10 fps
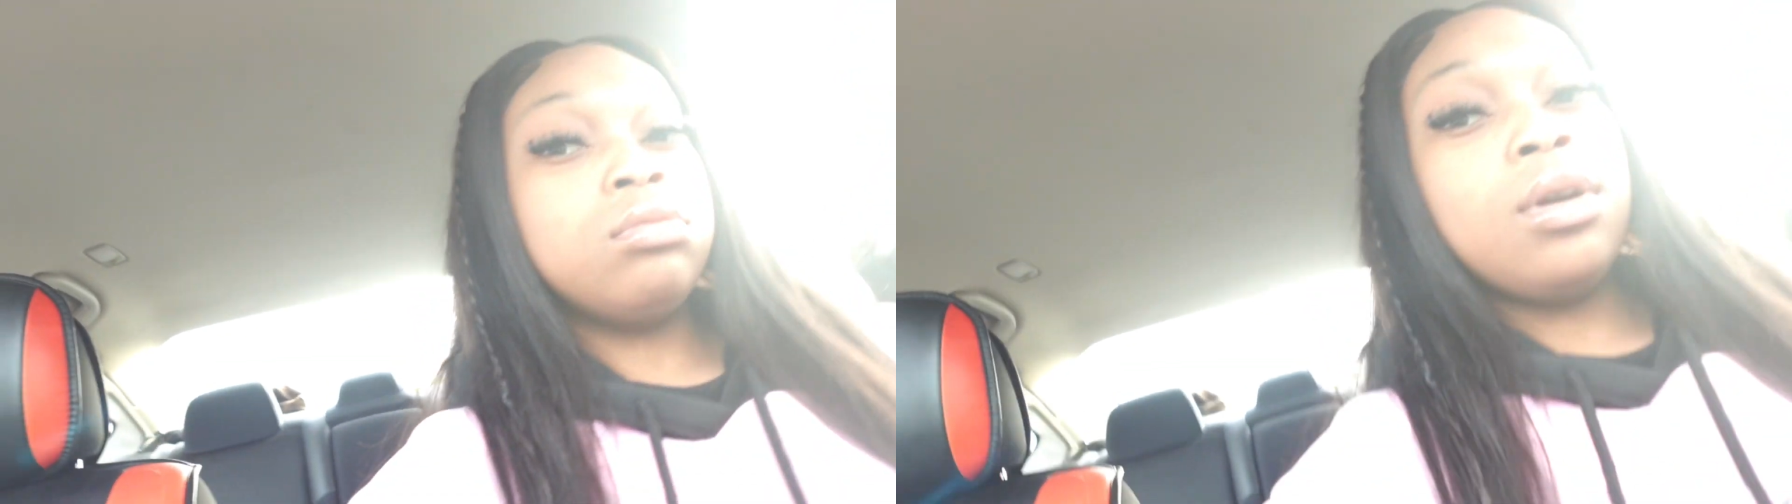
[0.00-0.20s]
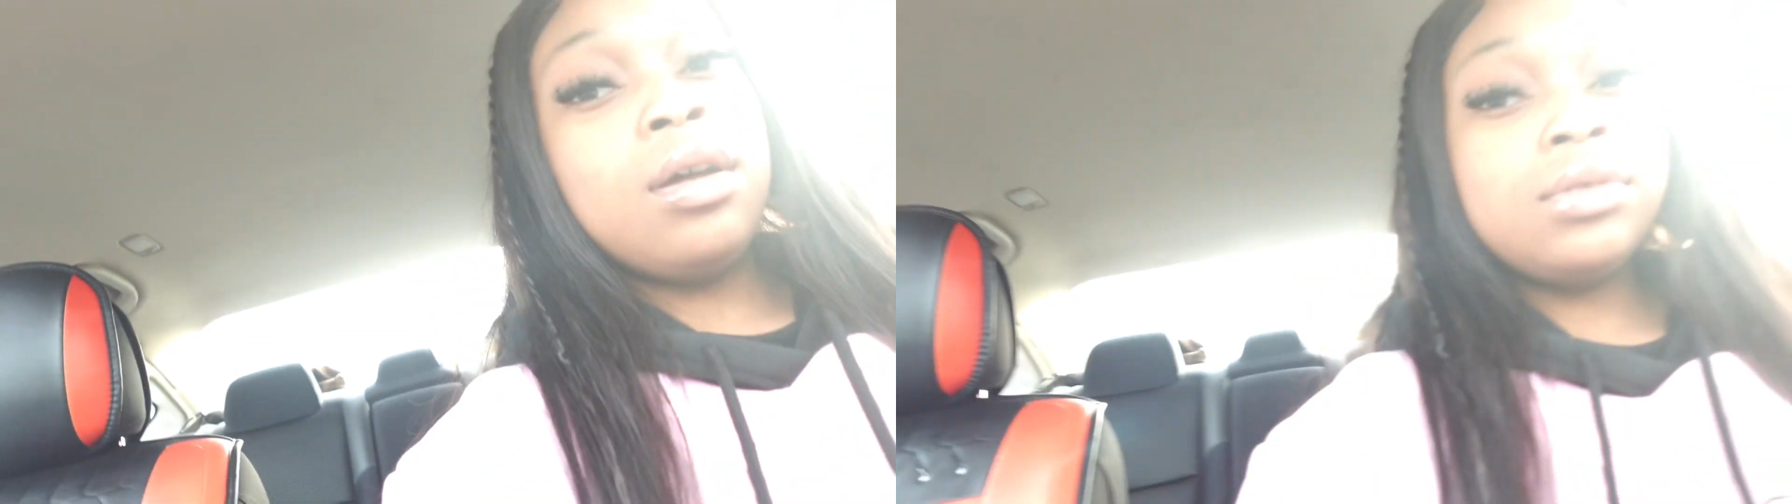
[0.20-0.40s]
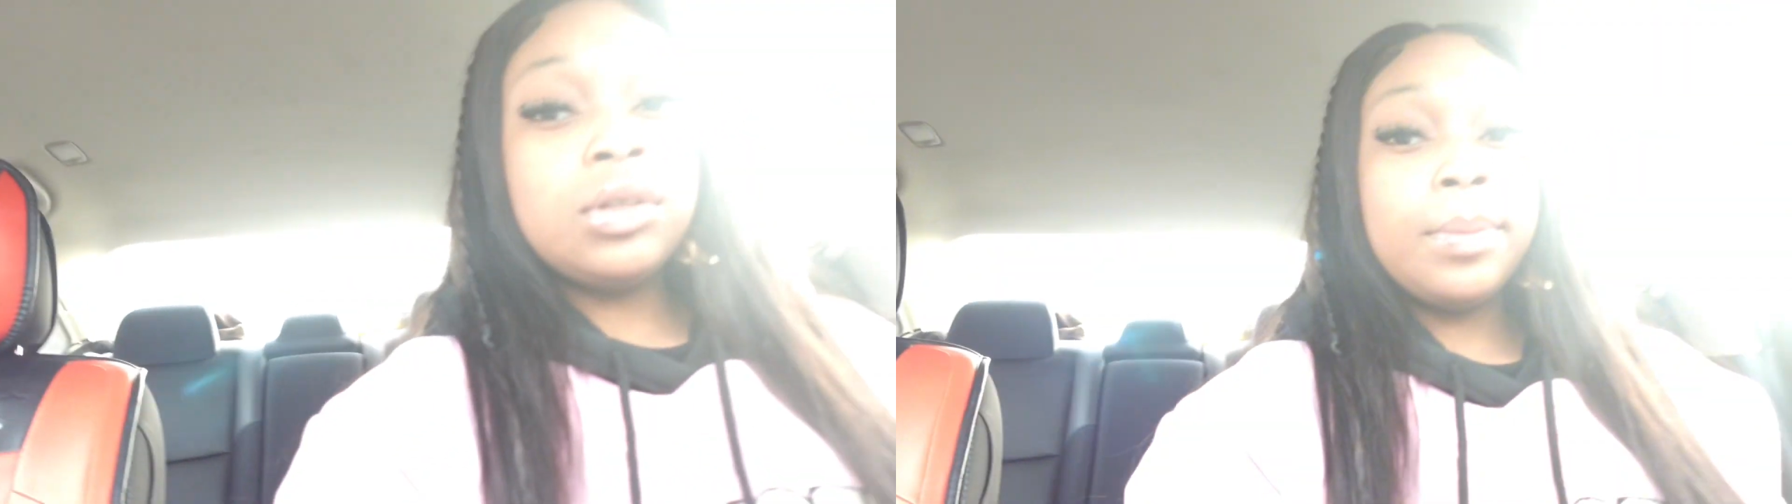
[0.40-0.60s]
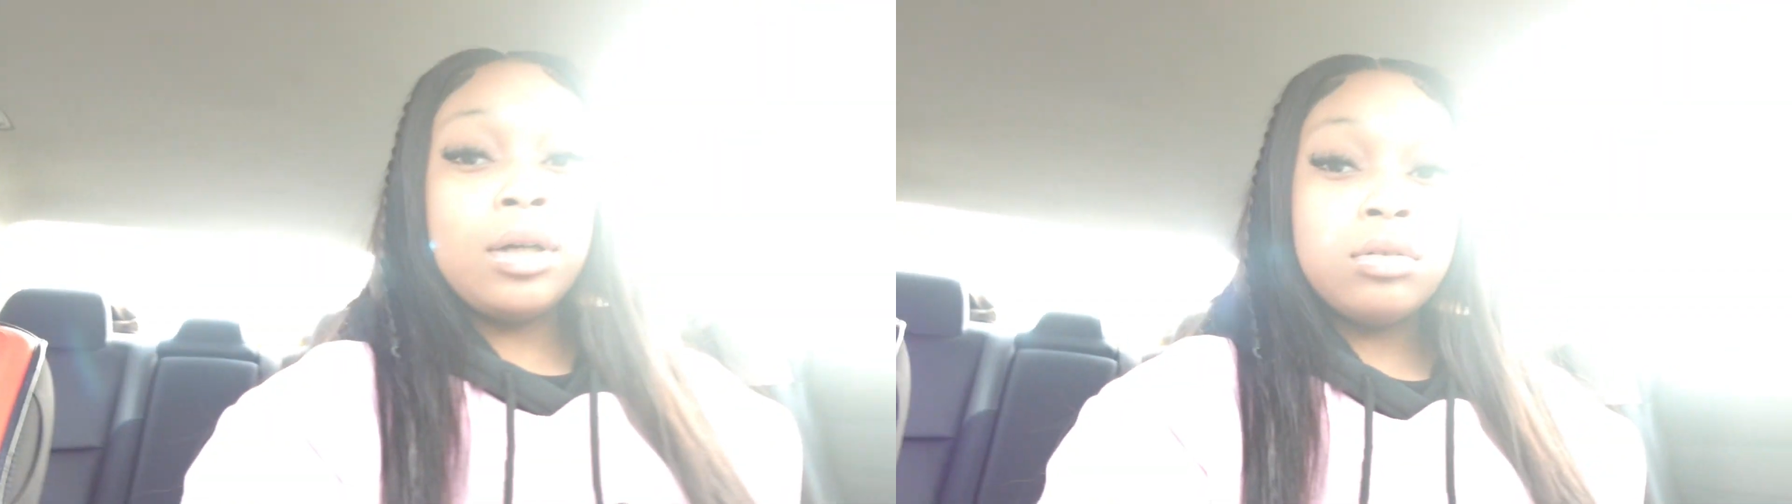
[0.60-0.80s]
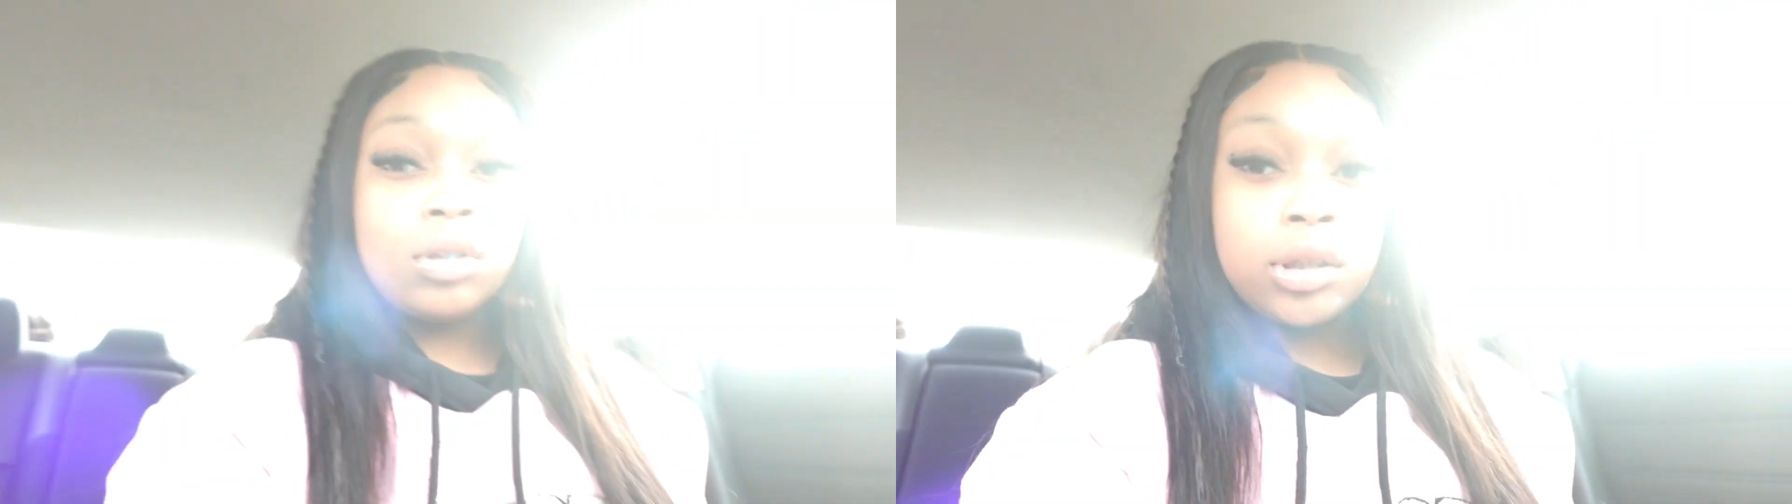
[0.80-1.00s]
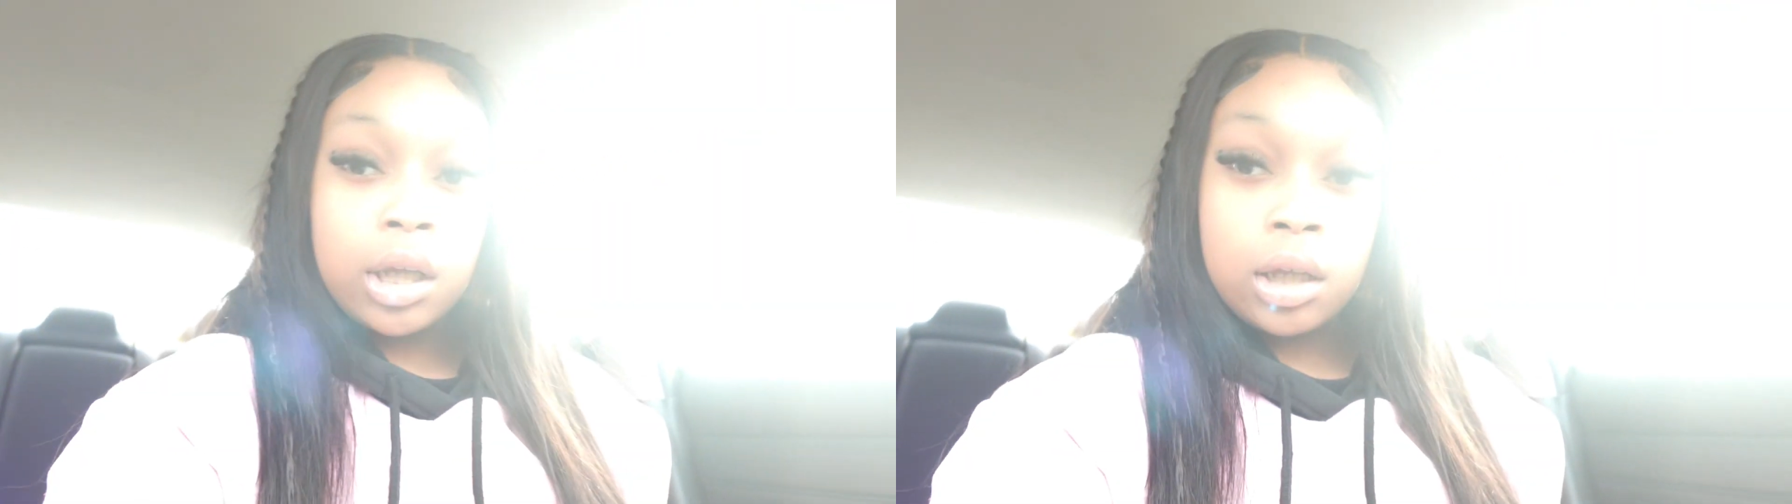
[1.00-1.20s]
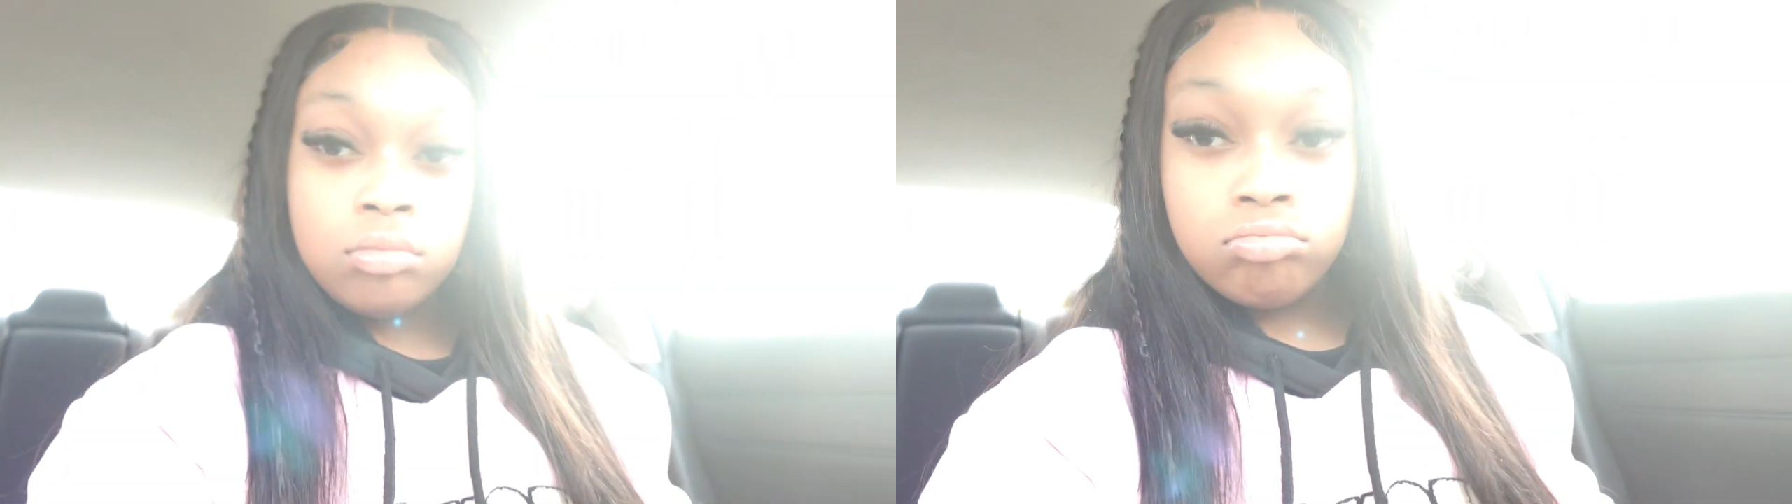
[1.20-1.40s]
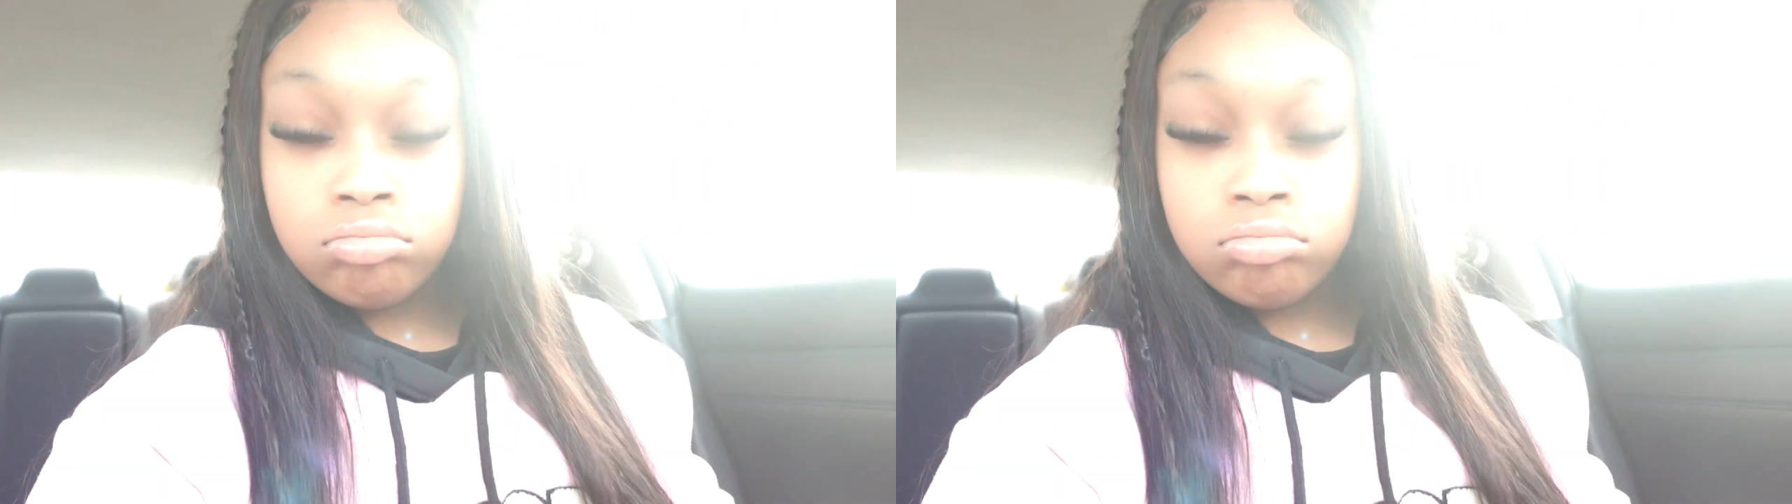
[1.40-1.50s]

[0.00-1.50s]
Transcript: what I was about to say.